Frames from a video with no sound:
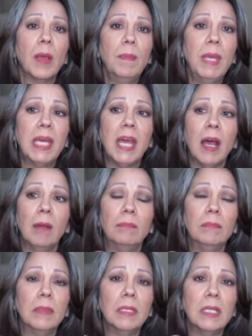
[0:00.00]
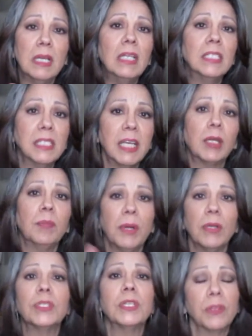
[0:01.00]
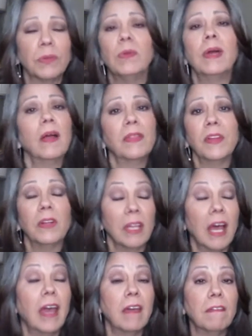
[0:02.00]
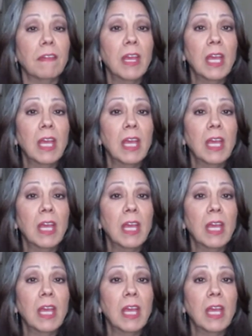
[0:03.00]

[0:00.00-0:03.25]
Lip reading: become a sick person throughout their life.